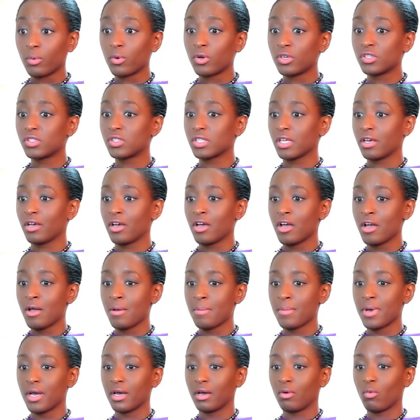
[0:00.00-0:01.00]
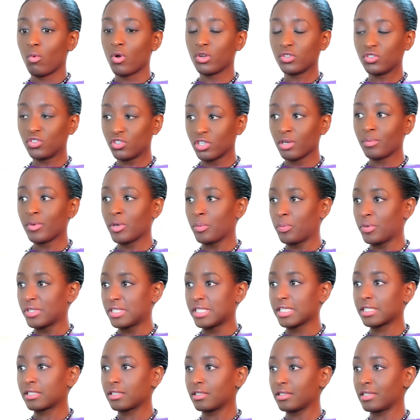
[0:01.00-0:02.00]
There was one summer in
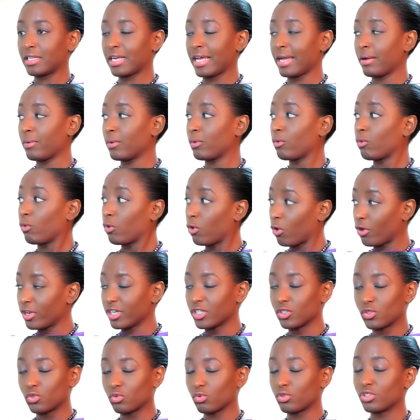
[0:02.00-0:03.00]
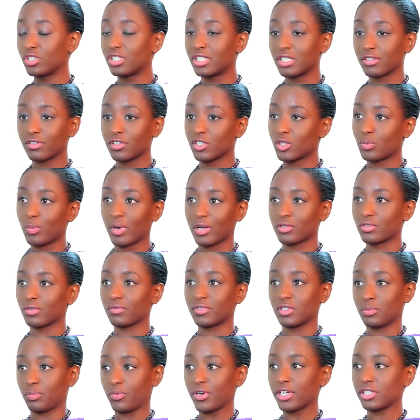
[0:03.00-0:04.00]
particular that I got into a serious
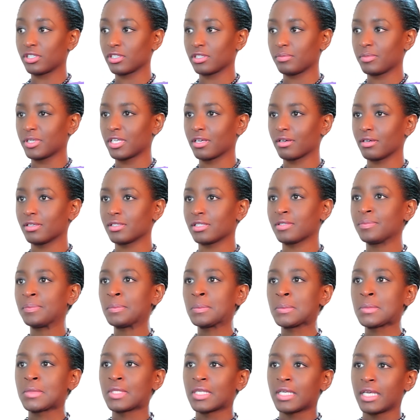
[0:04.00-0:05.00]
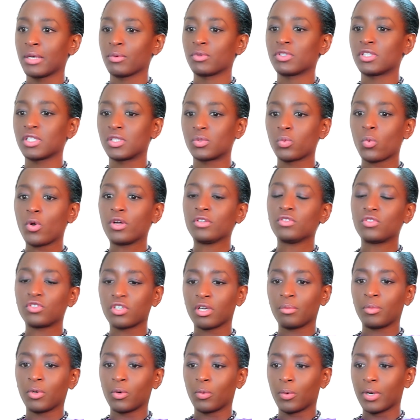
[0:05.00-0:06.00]
bout of depression, because it was this one
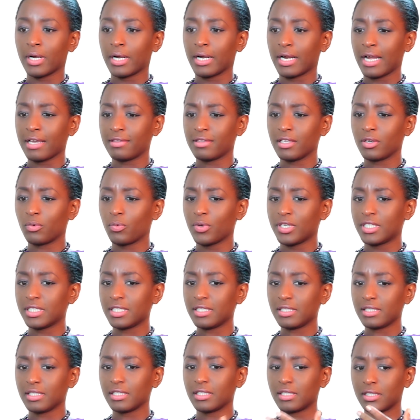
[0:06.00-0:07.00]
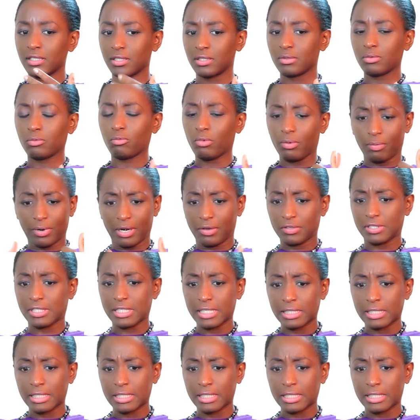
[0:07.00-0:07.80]
summer where I think this is when I